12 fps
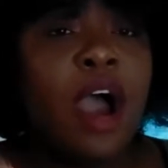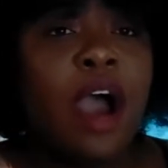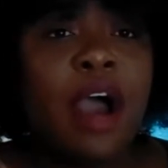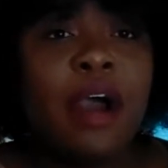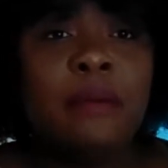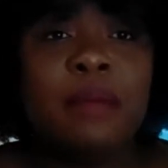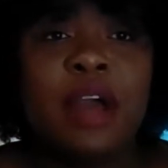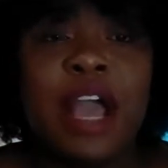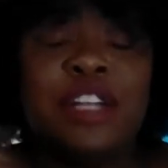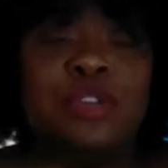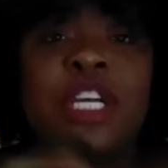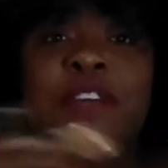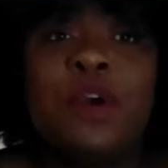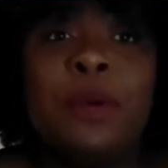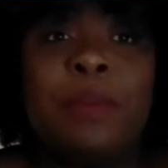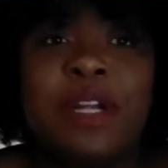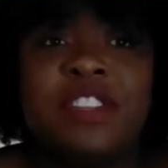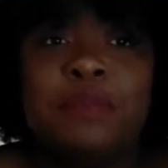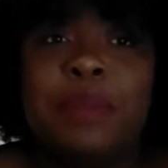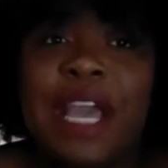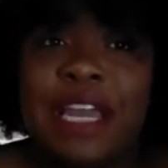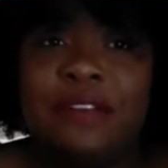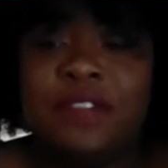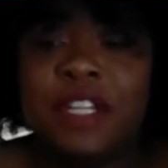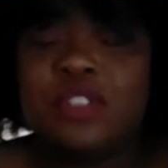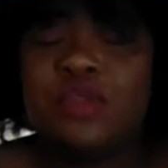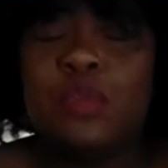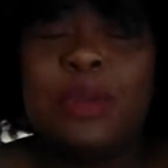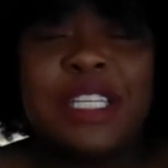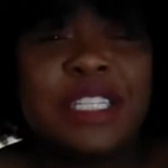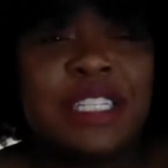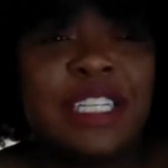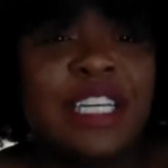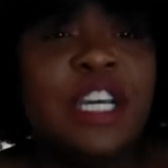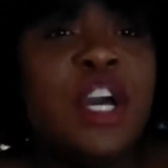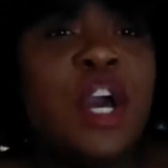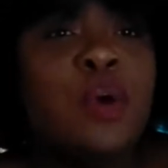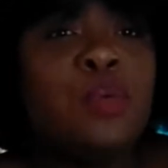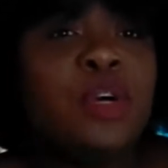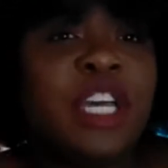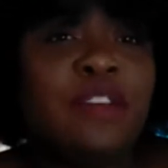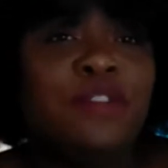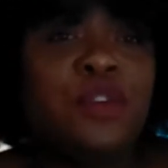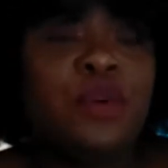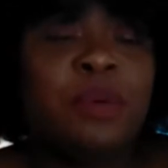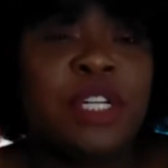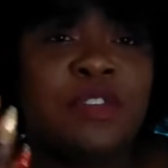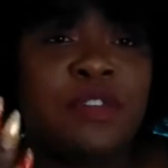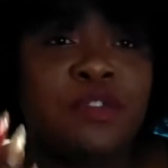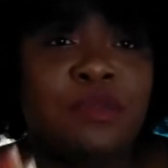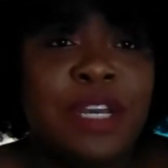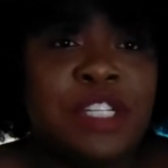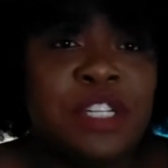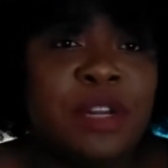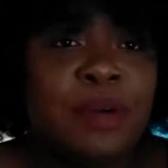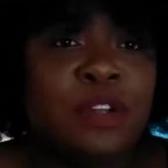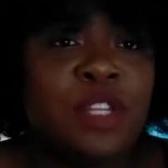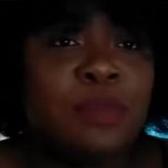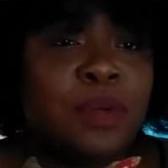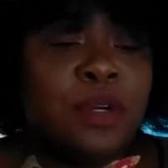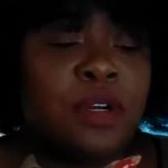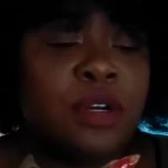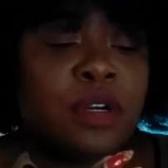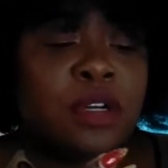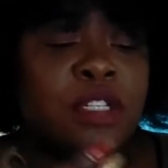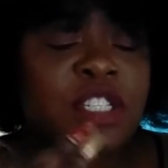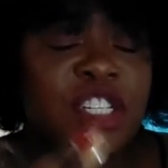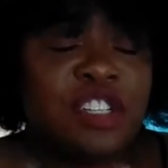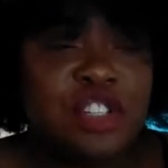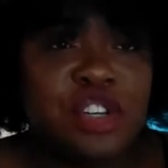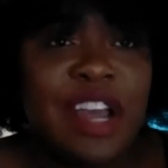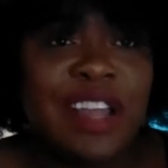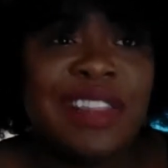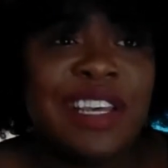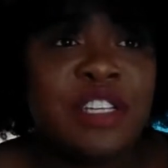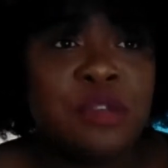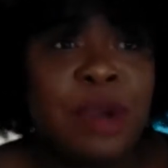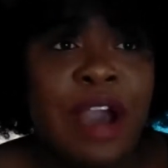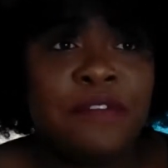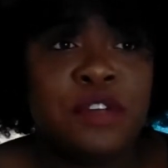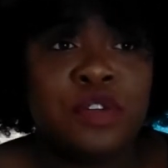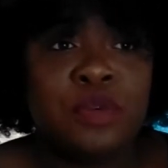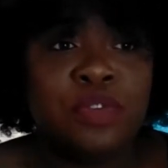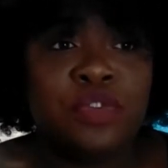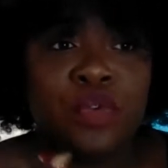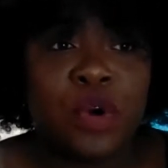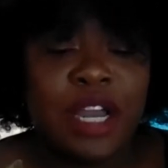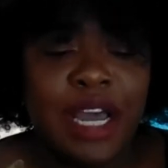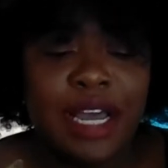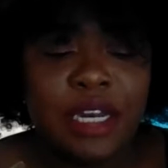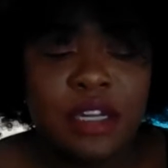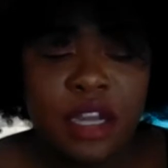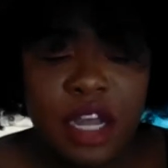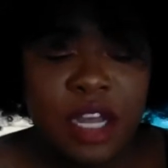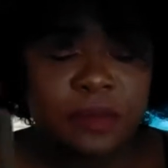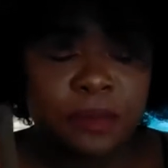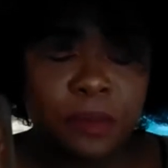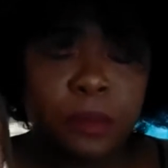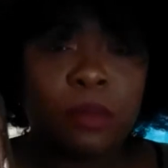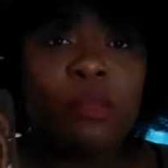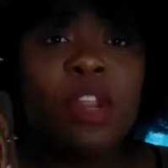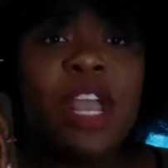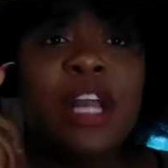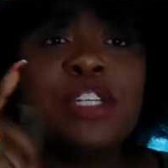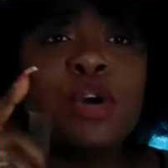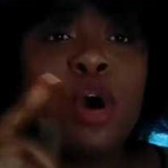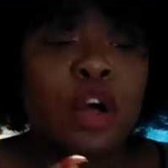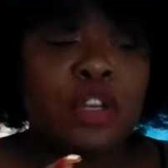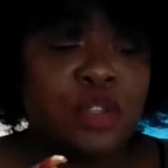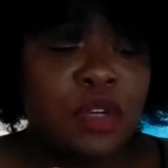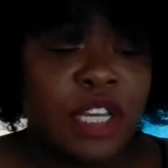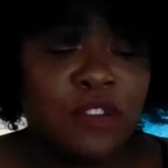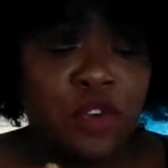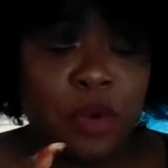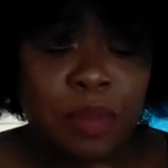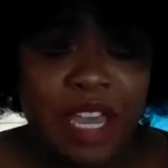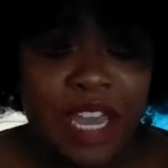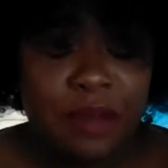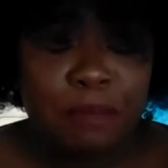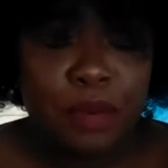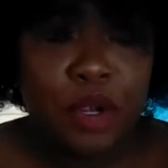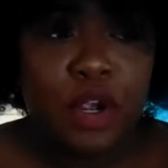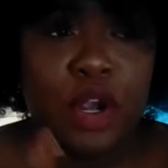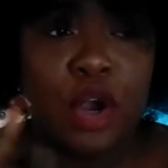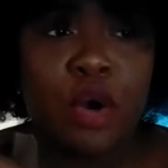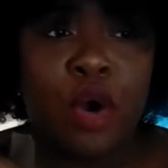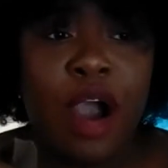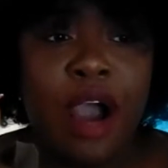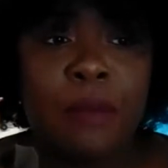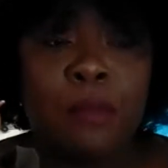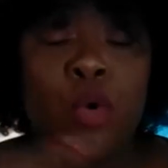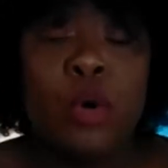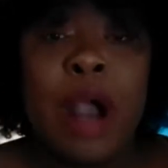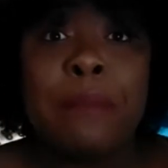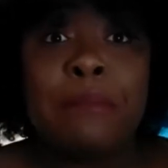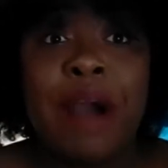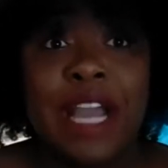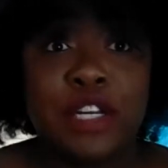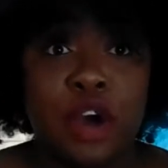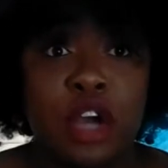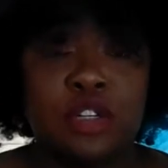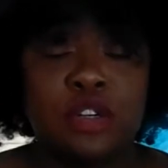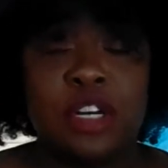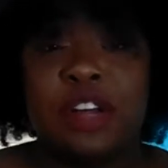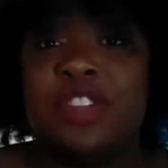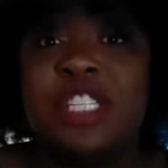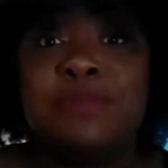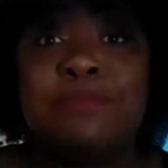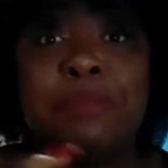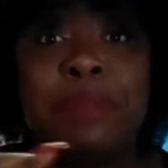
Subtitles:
and she'll give you a bunch of pamphlets. We'll give you a bunch of information about the procedure and things you have to do beforehand. She'll also give you a paper, well, my doctor. Now this